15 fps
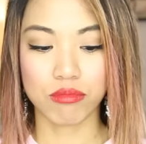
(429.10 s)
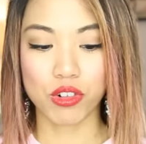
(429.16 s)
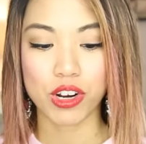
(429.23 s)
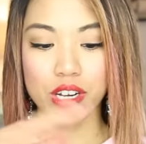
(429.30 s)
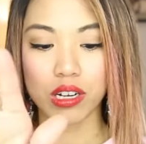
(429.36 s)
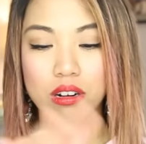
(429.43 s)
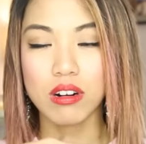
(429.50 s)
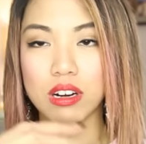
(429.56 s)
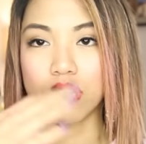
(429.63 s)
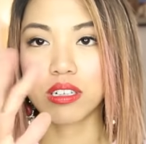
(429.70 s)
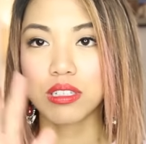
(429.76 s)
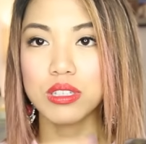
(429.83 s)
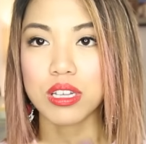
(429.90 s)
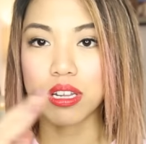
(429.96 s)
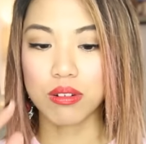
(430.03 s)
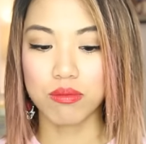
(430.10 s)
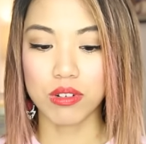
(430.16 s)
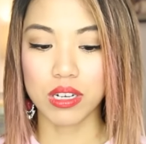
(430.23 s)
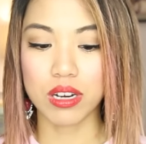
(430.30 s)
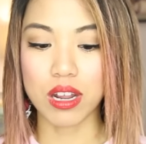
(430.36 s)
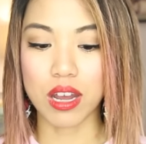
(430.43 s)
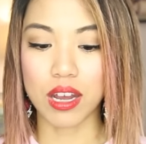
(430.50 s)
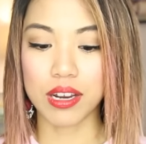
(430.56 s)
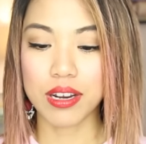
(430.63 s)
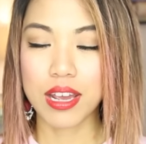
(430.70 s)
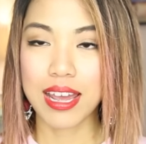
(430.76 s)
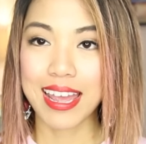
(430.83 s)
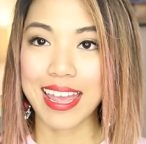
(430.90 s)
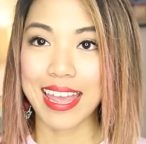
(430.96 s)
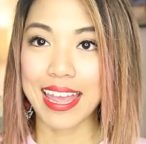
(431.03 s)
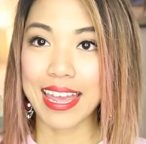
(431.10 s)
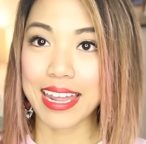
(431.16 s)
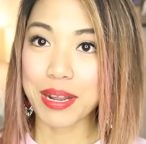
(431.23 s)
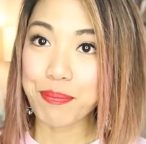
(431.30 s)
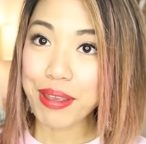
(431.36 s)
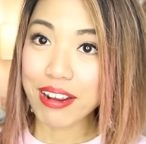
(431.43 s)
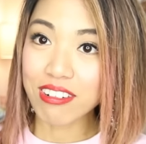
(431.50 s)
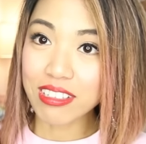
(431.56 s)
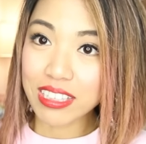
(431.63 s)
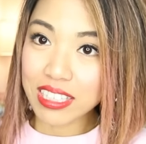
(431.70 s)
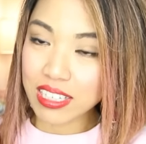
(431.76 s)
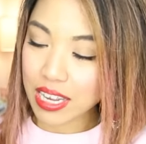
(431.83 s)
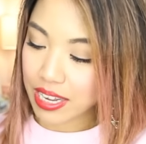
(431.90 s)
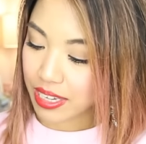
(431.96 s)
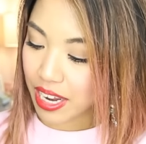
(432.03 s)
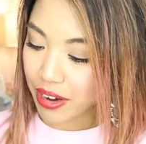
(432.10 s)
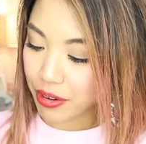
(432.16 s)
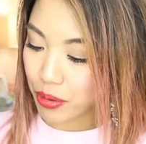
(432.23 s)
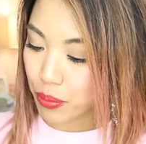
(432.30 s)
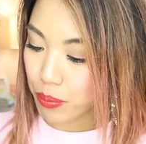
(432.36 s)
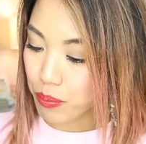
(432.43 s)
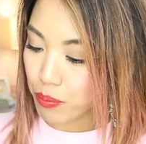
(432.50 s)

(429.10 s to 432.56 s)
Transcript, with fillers: credit cards, and whatnot. And apparently I carry